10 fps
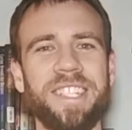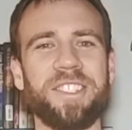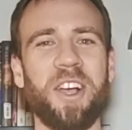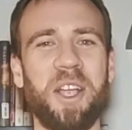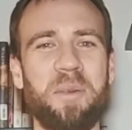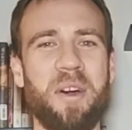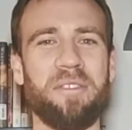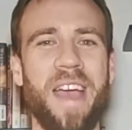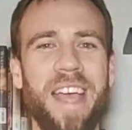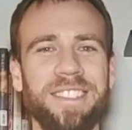Let's talk
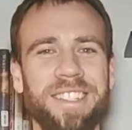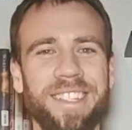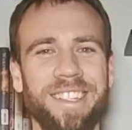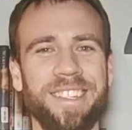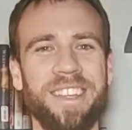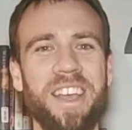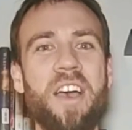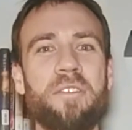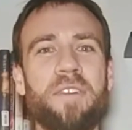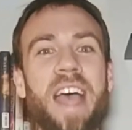about fasting.
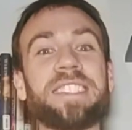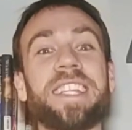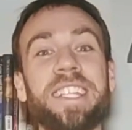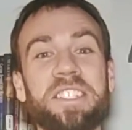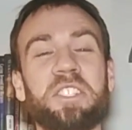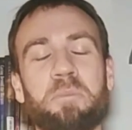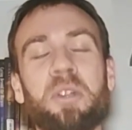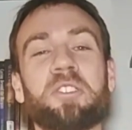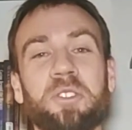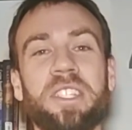Fasting is a
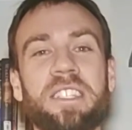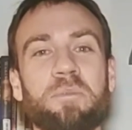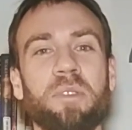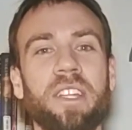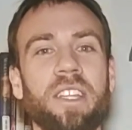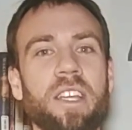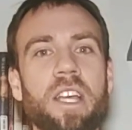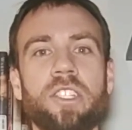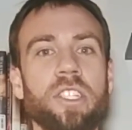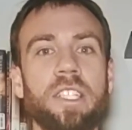spiritual discipline,
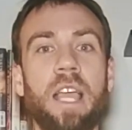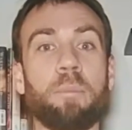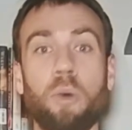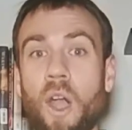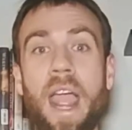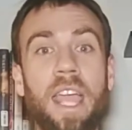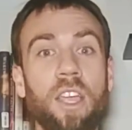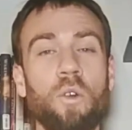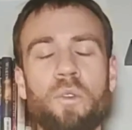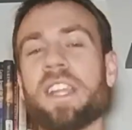just like
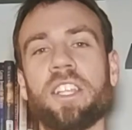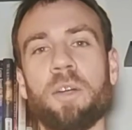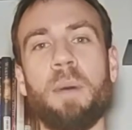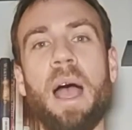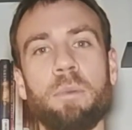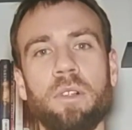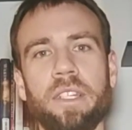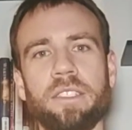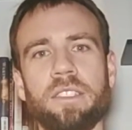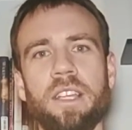praying or reading your Bible
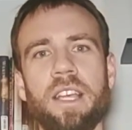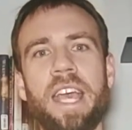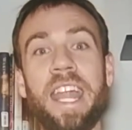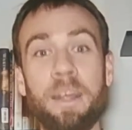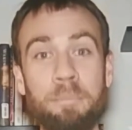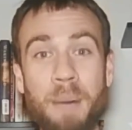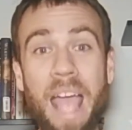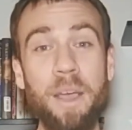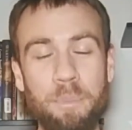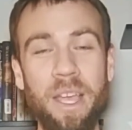is. And in
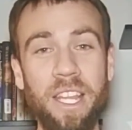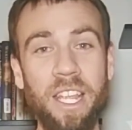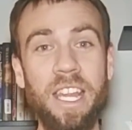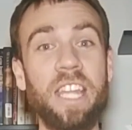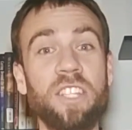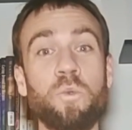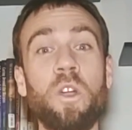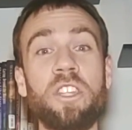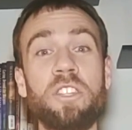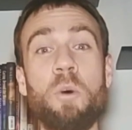my opinion, it is
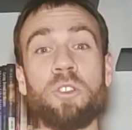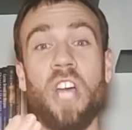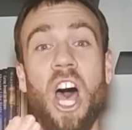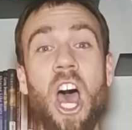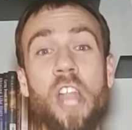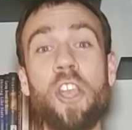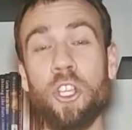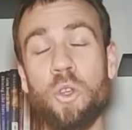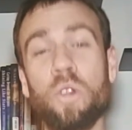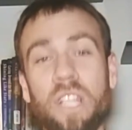one of the most
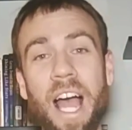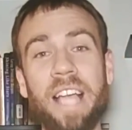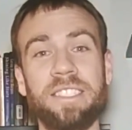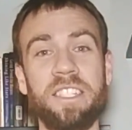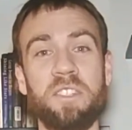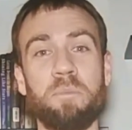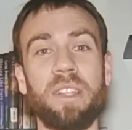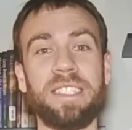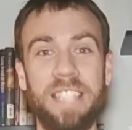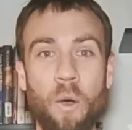underutilized
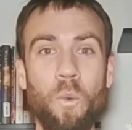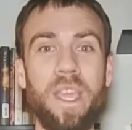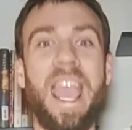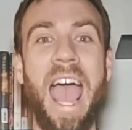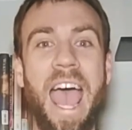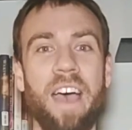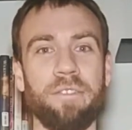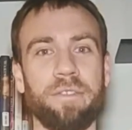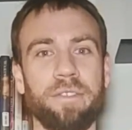disciplines that we have.